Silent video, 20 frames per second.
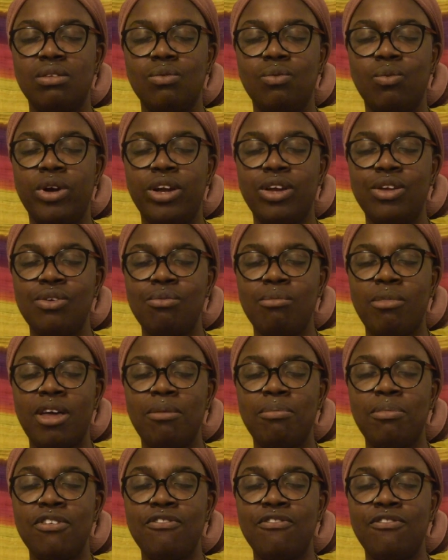Where you
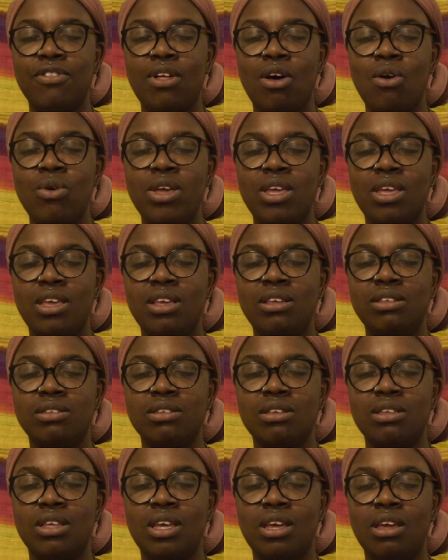might be flowing
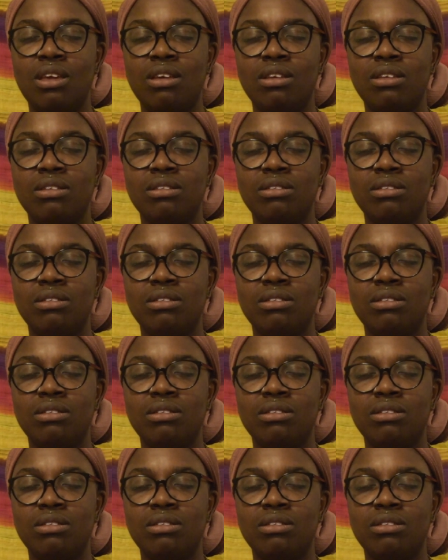easily.